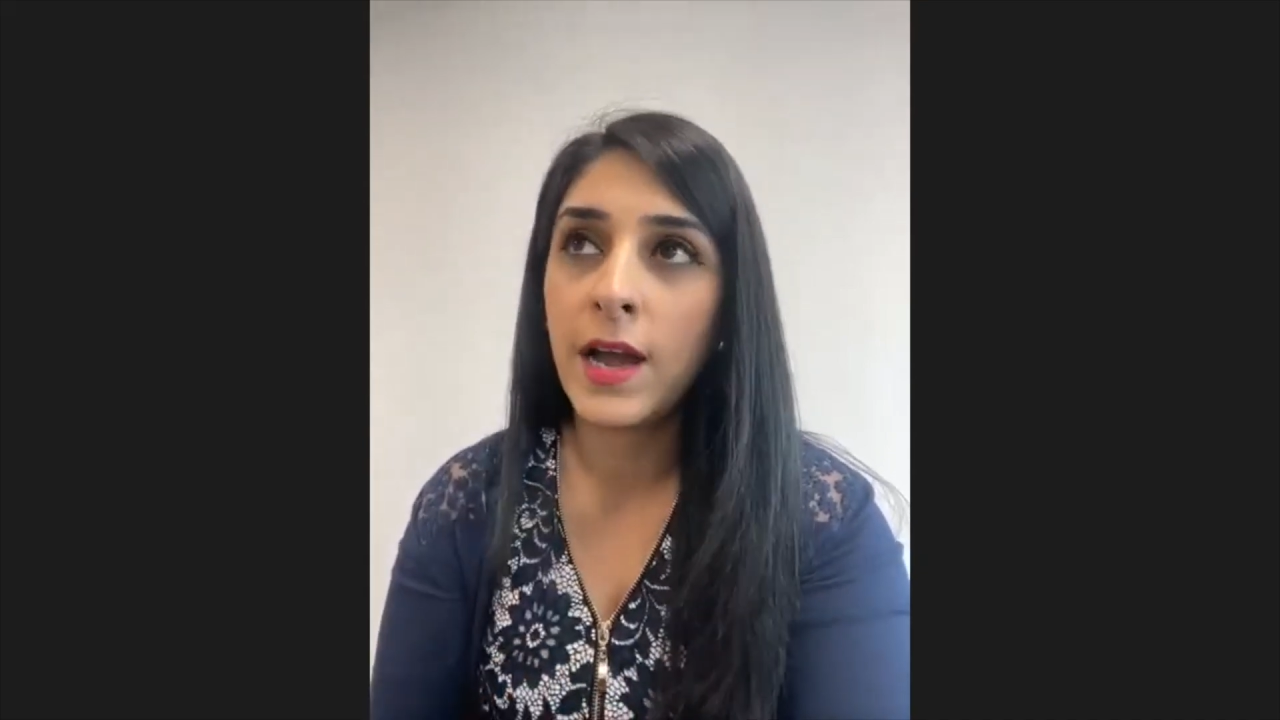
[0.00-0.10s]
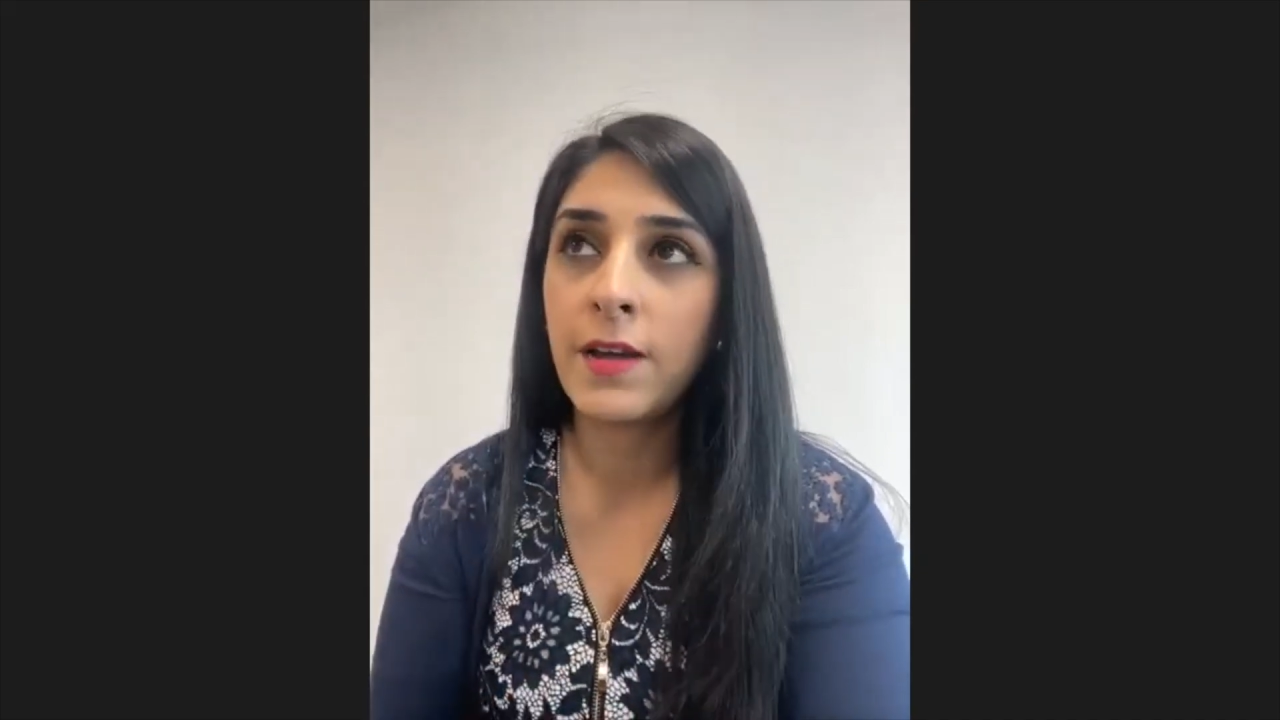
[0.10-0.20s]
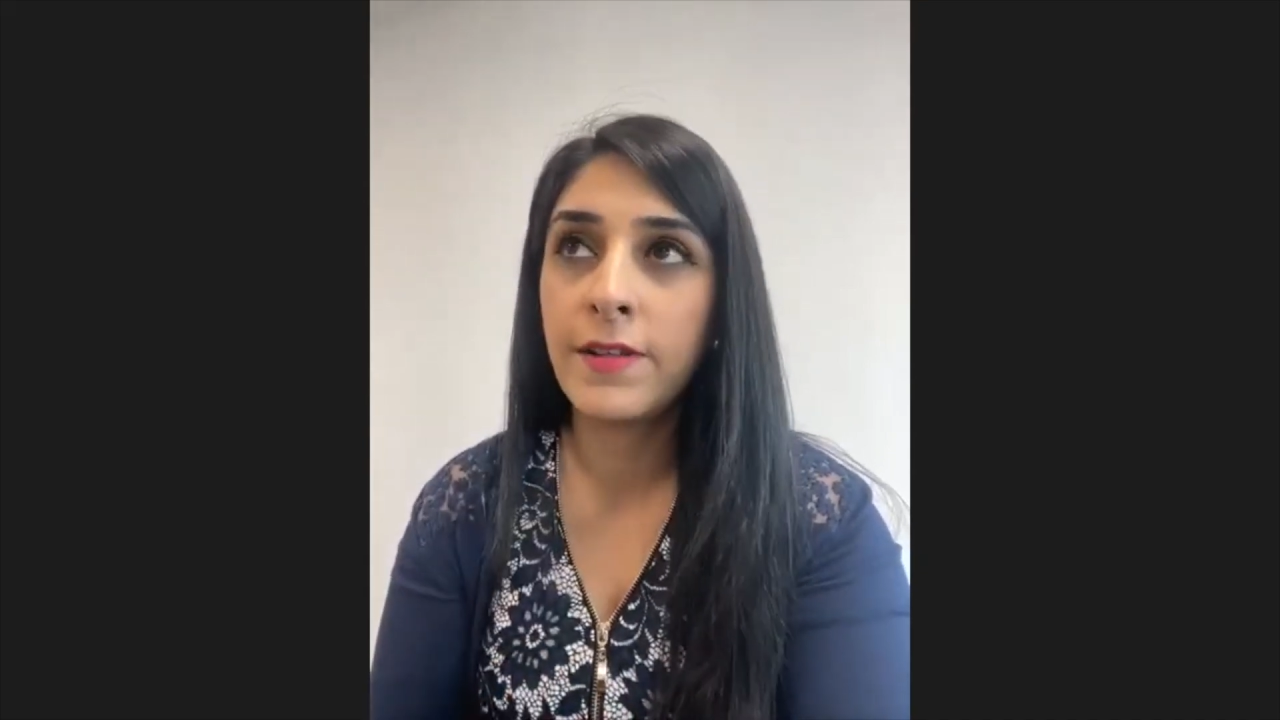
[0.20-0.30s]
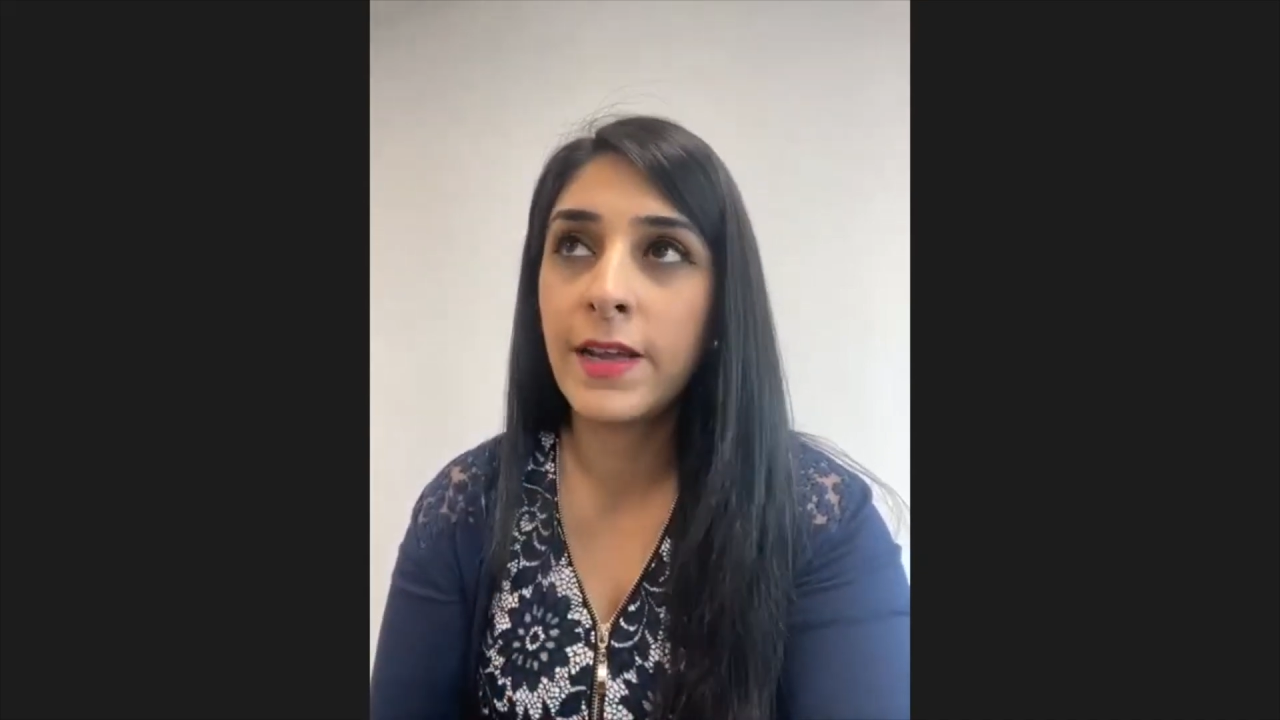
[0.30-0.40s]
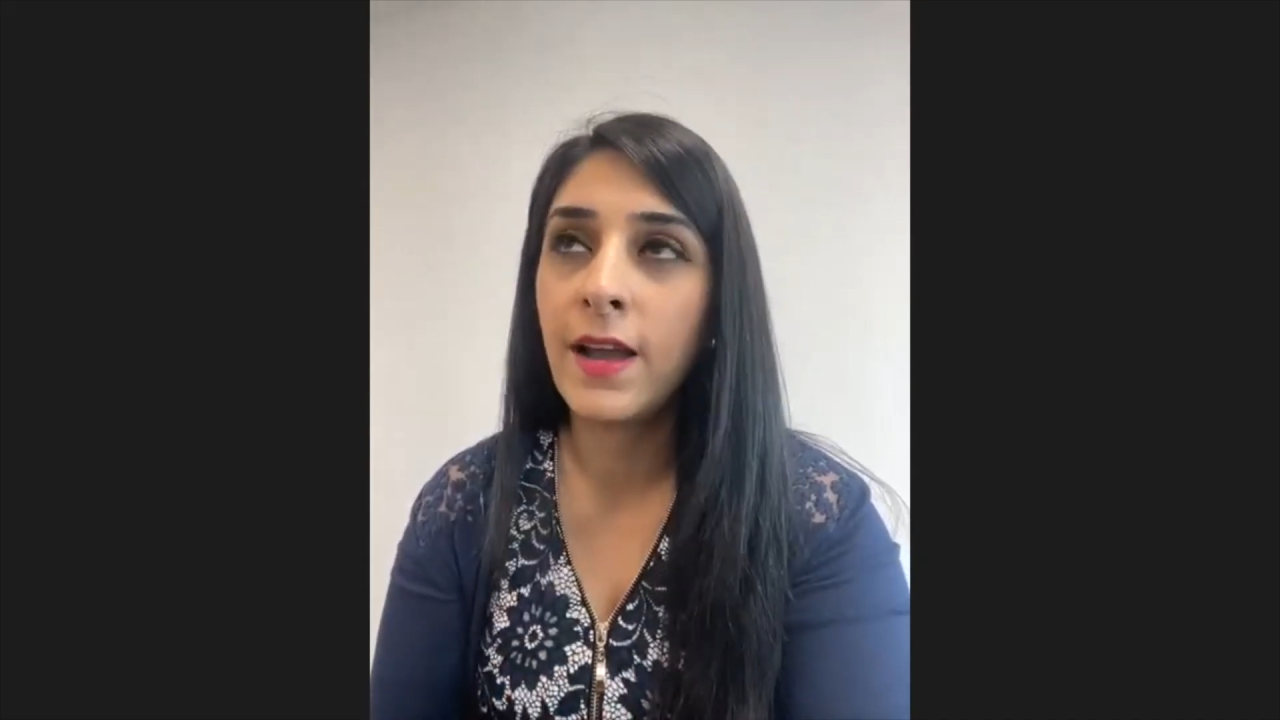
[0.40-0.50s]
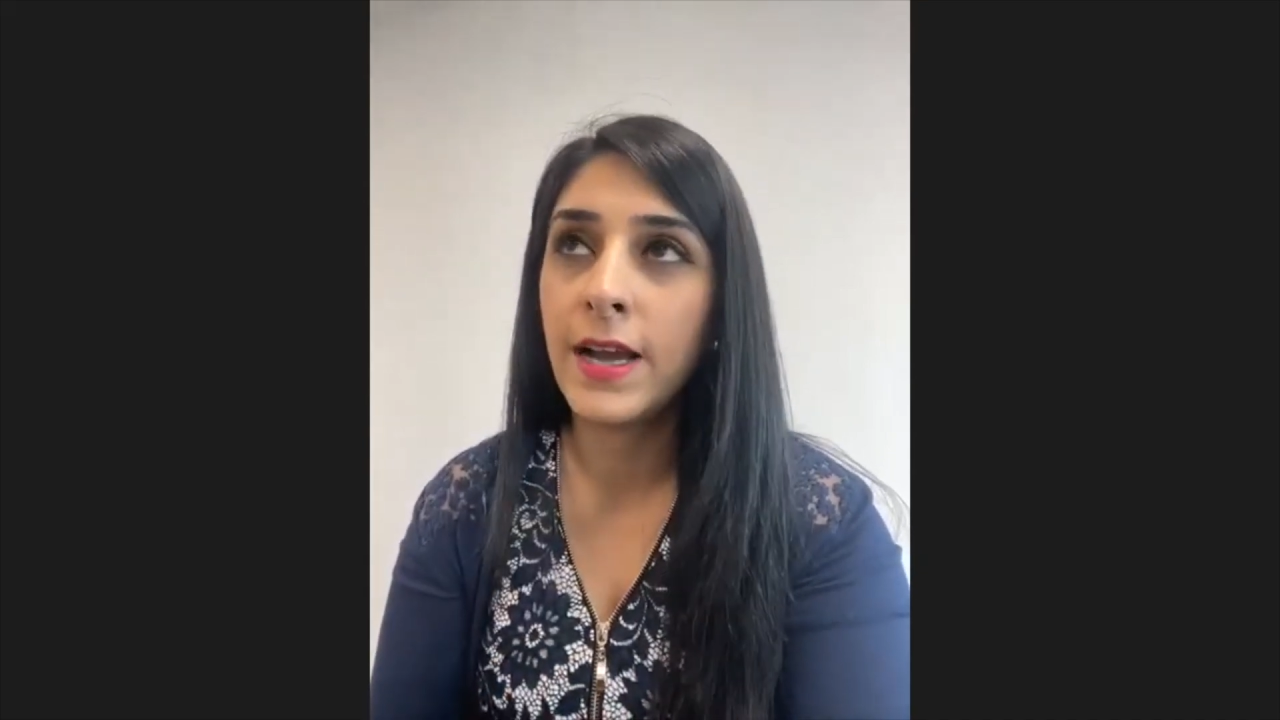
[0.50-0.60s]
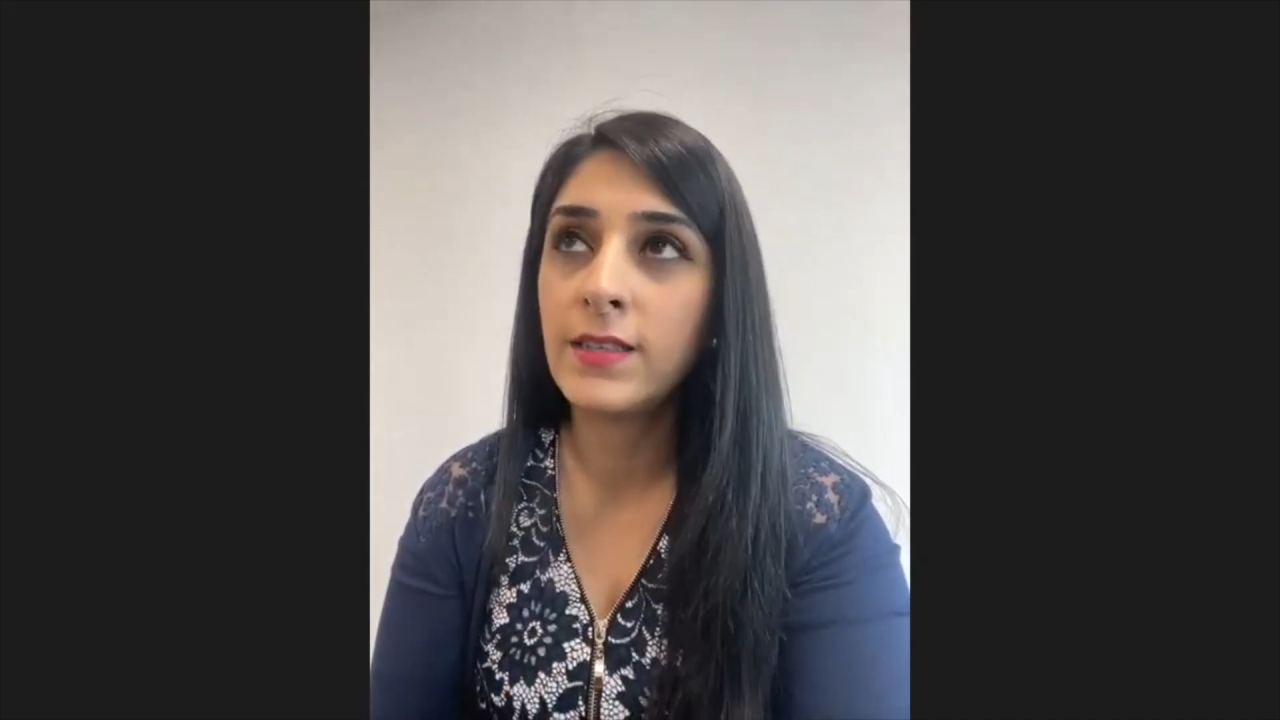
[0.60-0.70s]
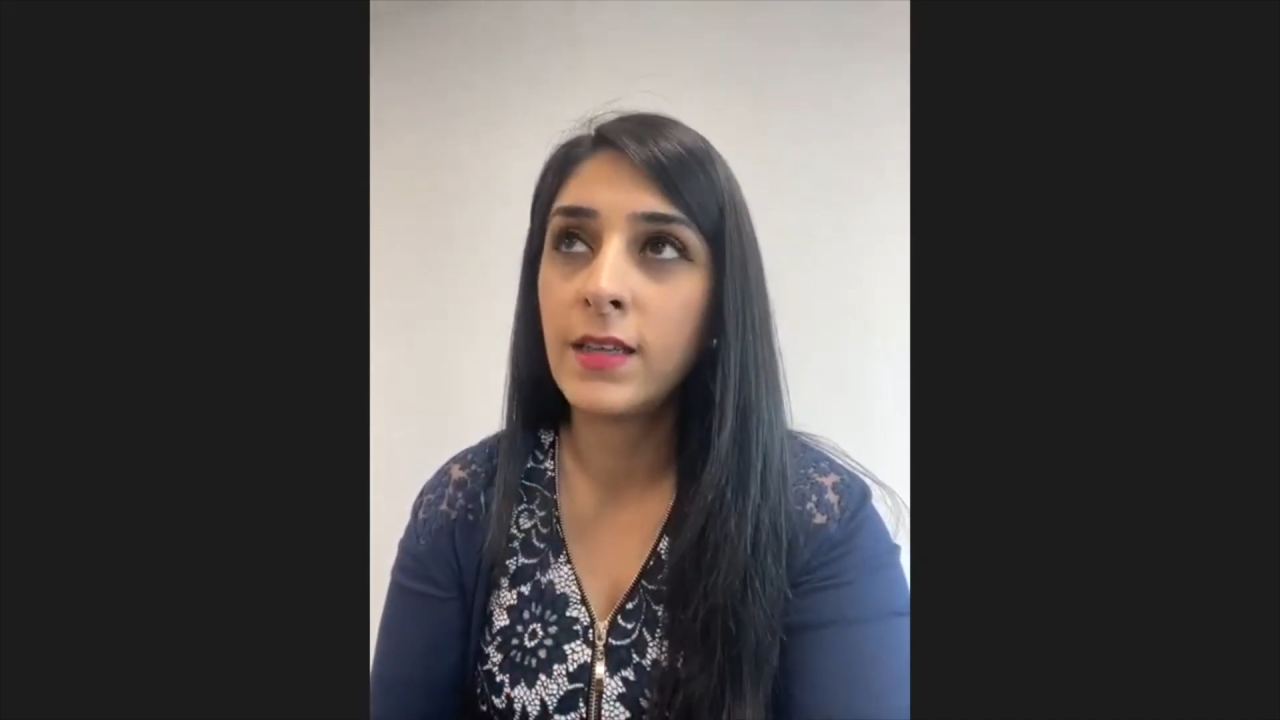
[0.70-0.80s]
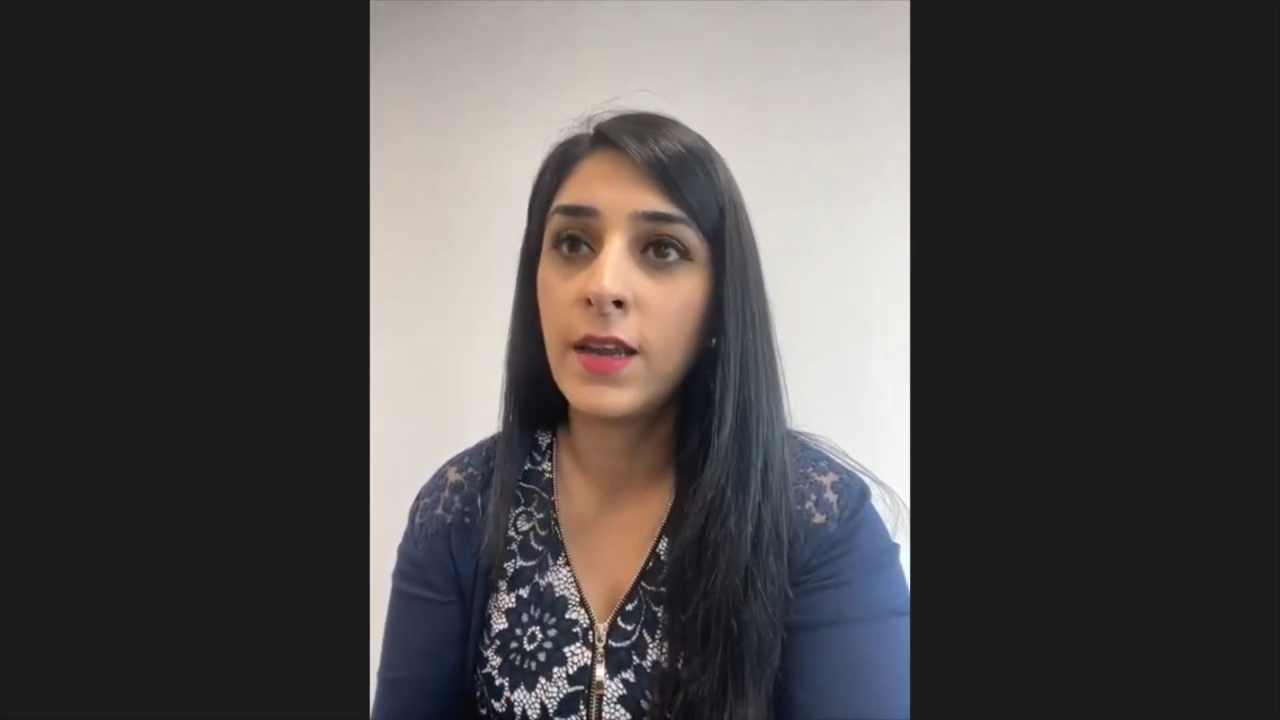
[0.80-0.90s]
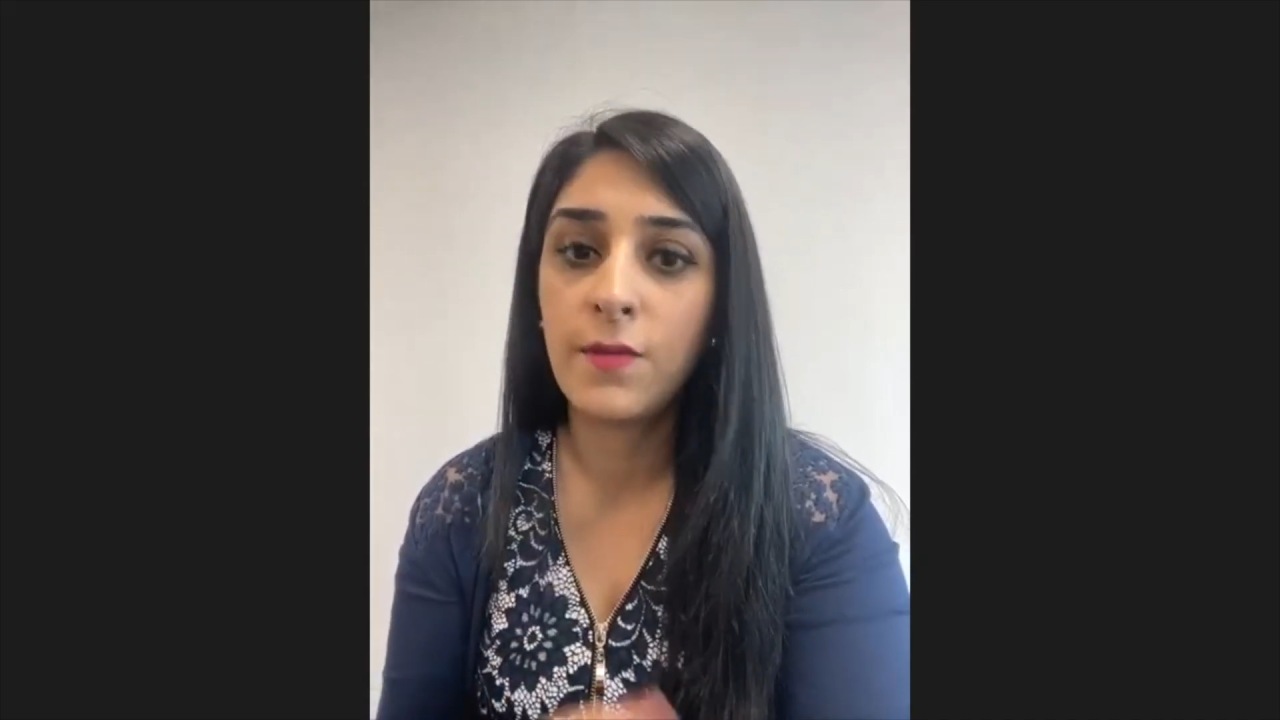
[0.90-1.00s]
I realized
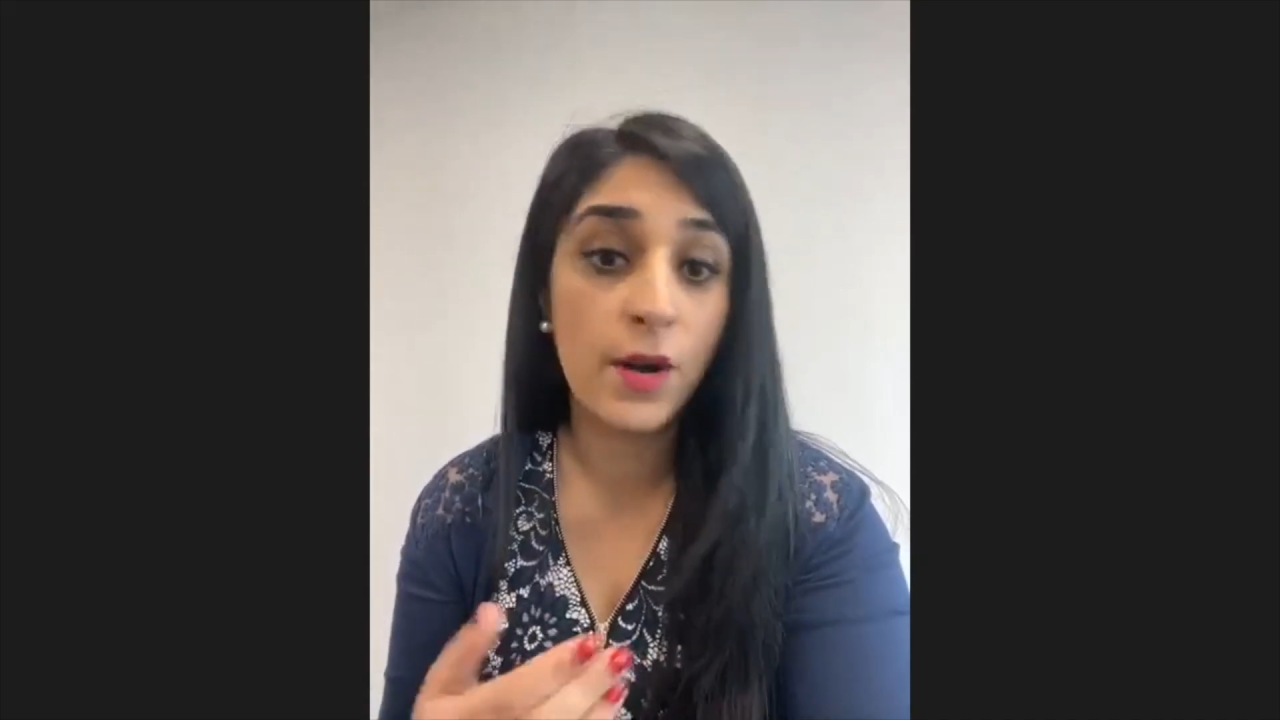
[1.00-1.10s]
that there were a